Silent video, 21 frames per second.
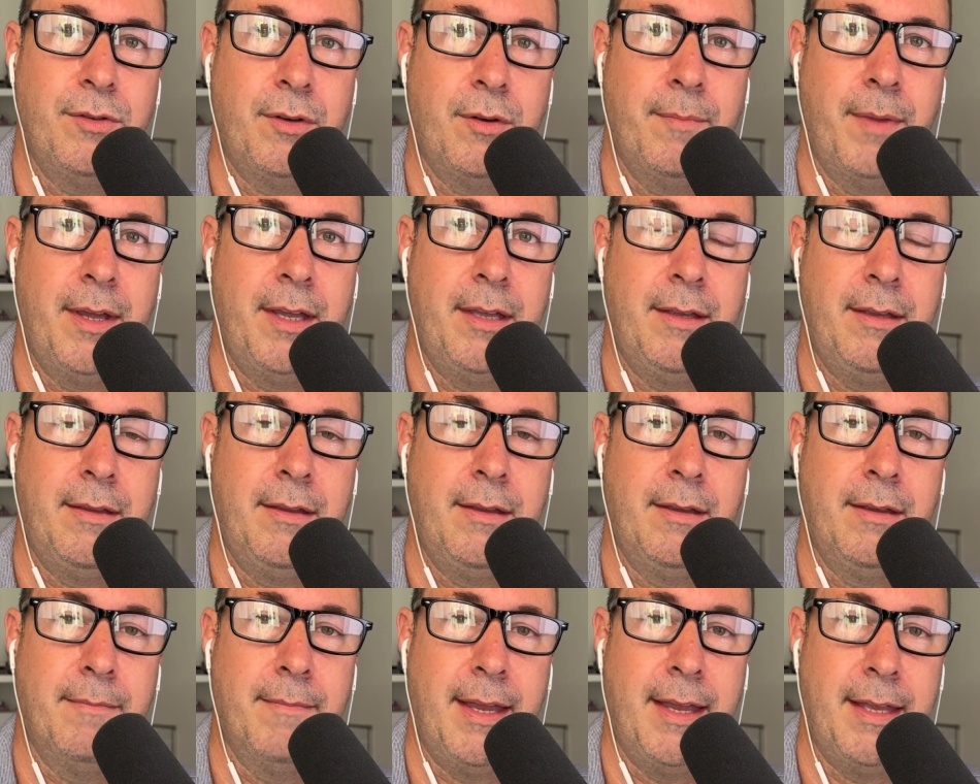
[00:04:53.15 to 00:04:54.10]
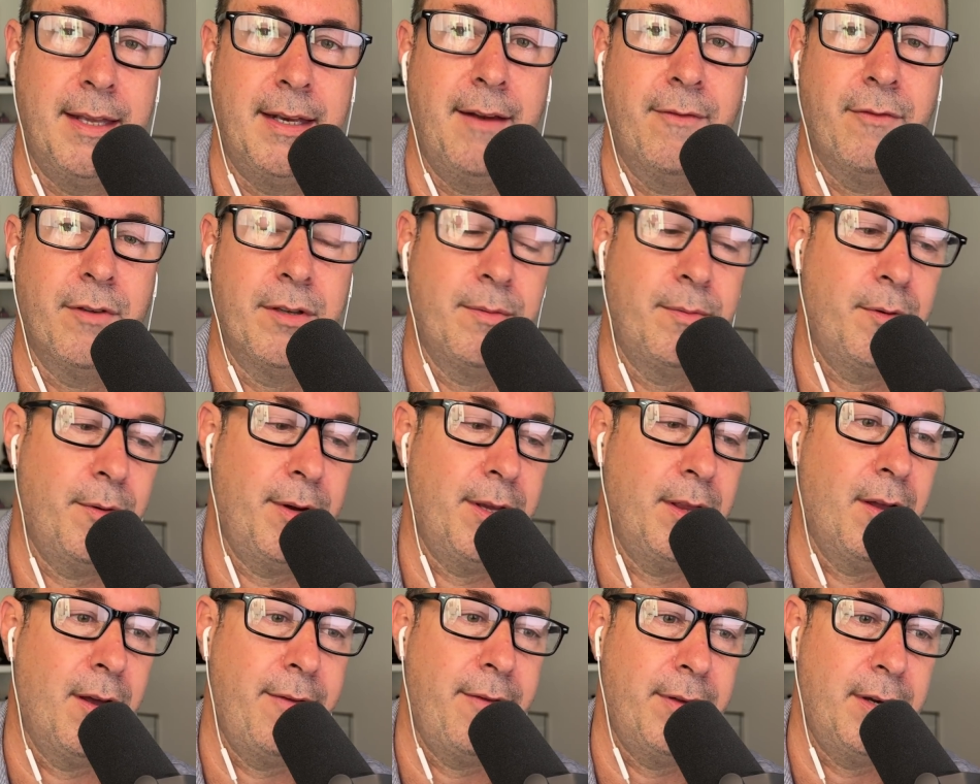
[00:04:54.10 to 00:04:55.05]
could mean the difference between
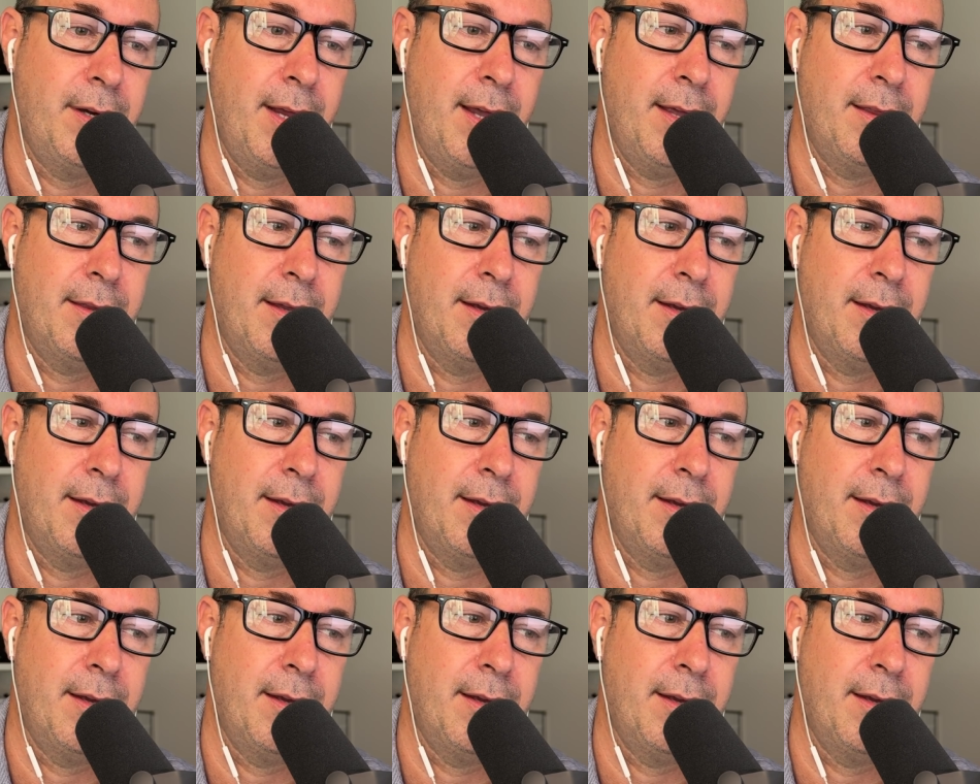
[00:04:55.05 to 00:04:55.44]
life and death.